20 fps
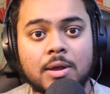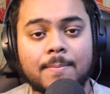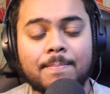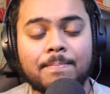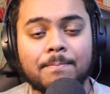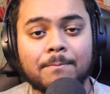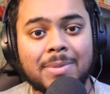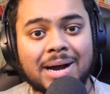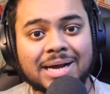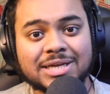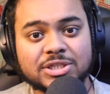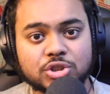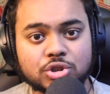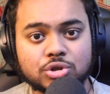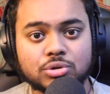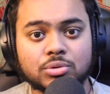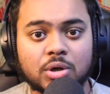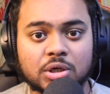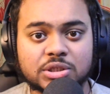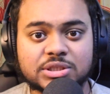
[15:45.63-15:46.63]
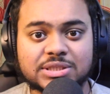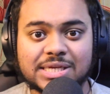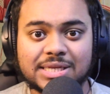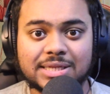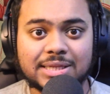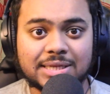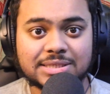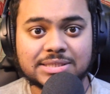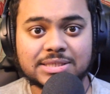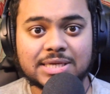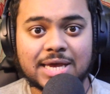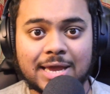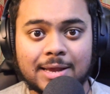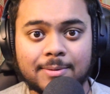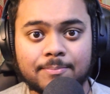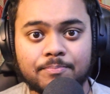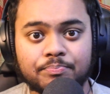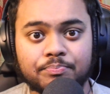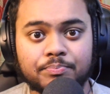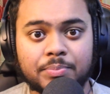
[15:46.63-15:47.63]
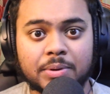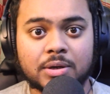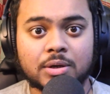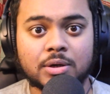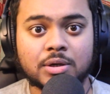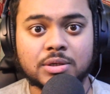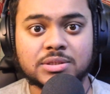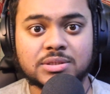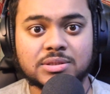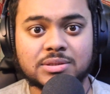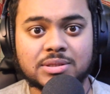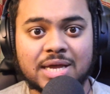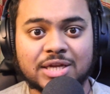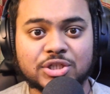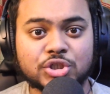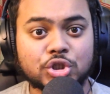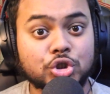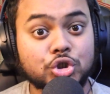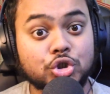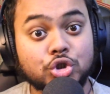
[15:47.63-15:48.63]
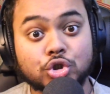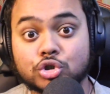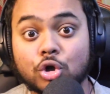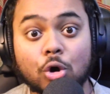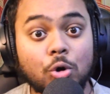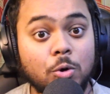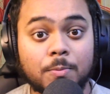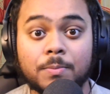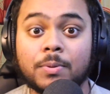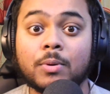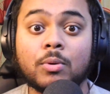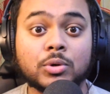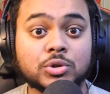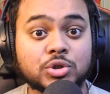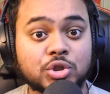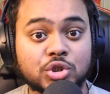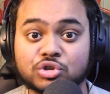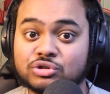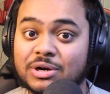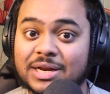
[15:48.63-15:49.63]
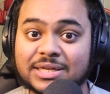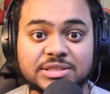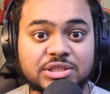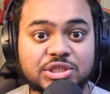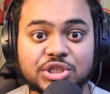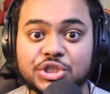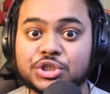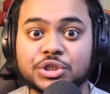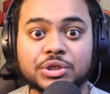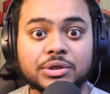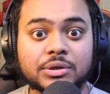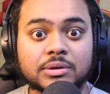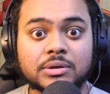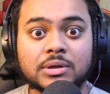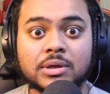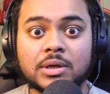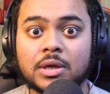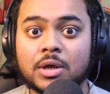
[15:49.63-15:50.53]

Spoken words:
might suit us in this game because they're just so poor to transition